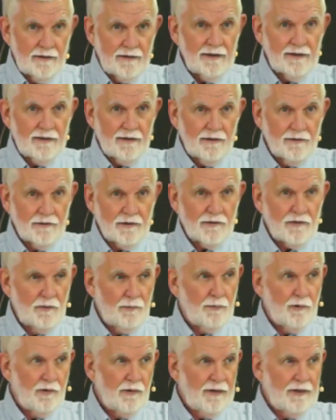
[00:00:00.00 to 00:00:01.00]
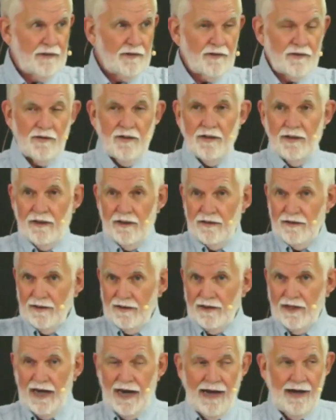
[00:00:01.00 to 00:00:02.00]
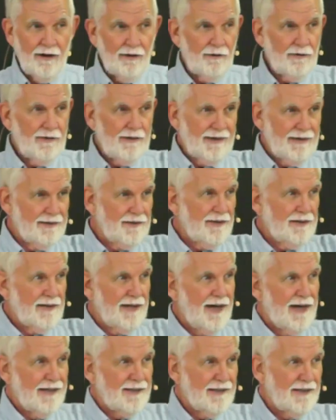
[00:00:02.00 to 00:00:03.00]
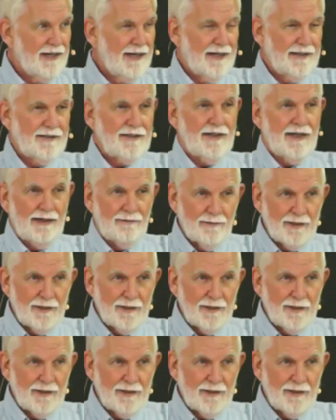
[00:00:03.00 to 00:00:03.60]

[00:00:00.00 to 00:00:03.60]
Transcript: to get those two points the now and the not yet.